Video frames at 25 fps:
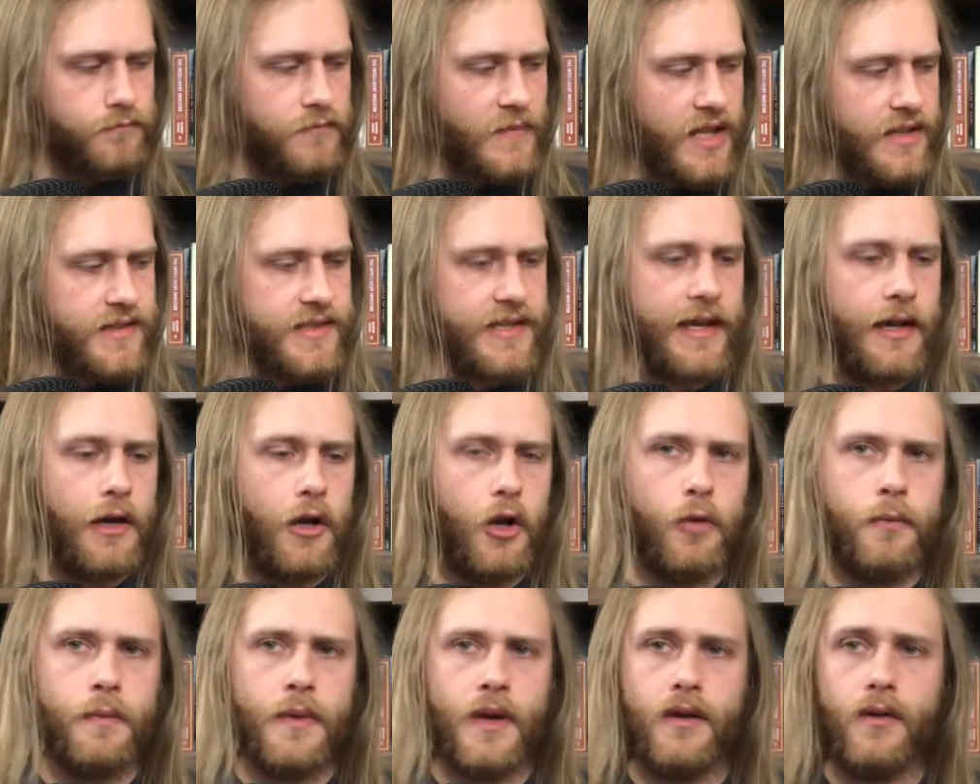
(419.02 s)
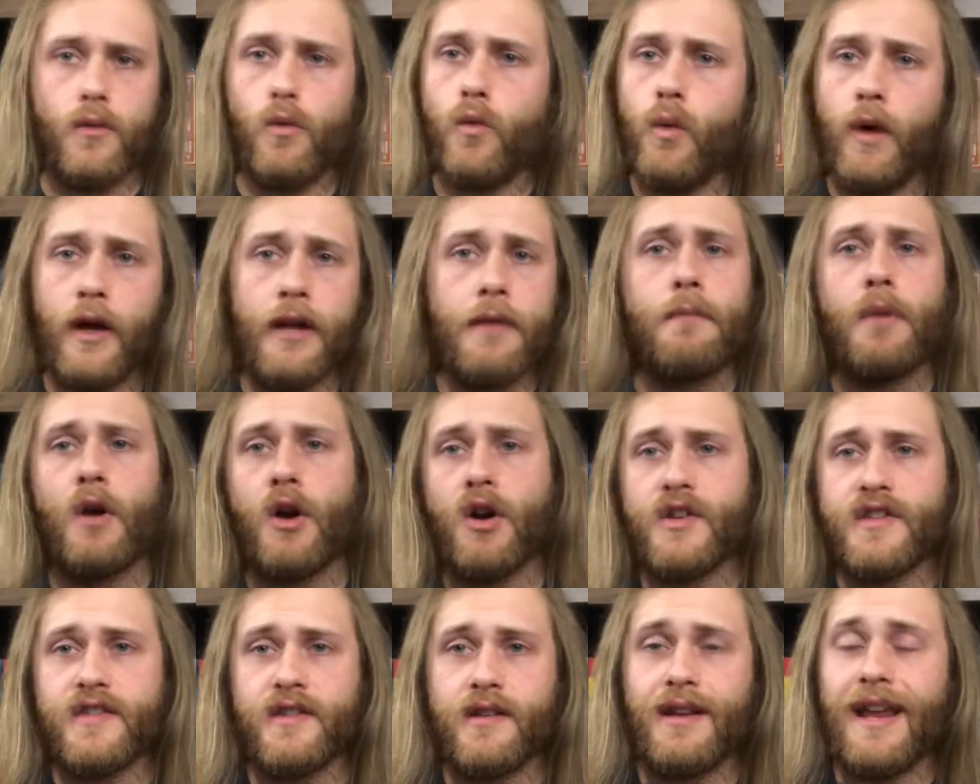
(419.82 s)
to help one
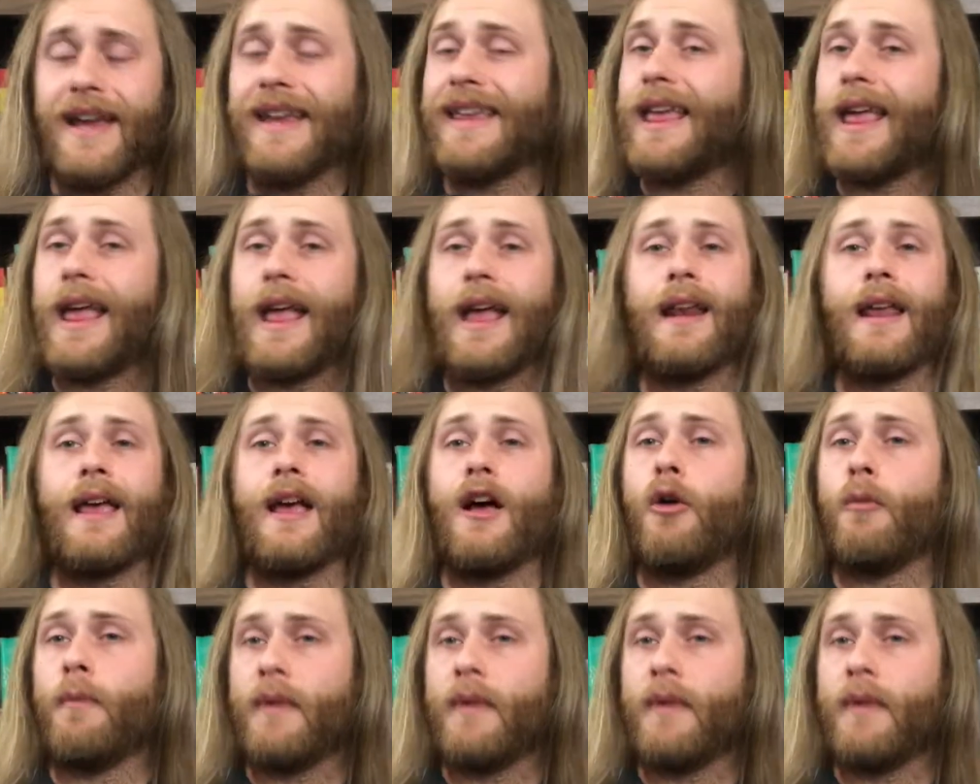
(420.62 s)
person. I can't help